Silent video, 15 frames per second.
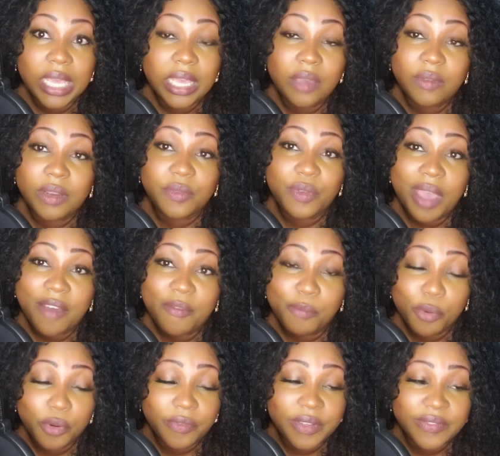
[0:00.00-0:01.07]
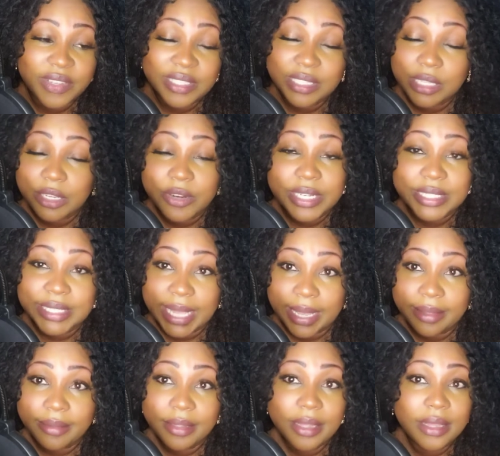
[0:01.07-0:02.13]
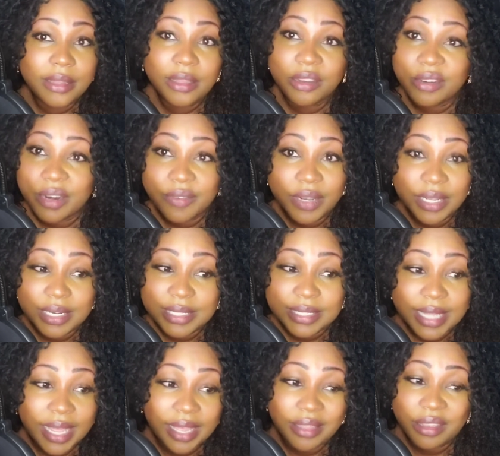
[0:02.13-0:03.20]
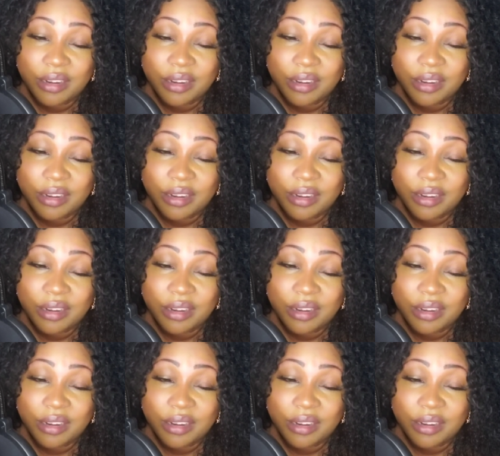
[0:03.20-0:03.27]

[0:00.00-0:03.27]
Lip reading: Even if you have proof, if it's clear as day, they're never going to say it.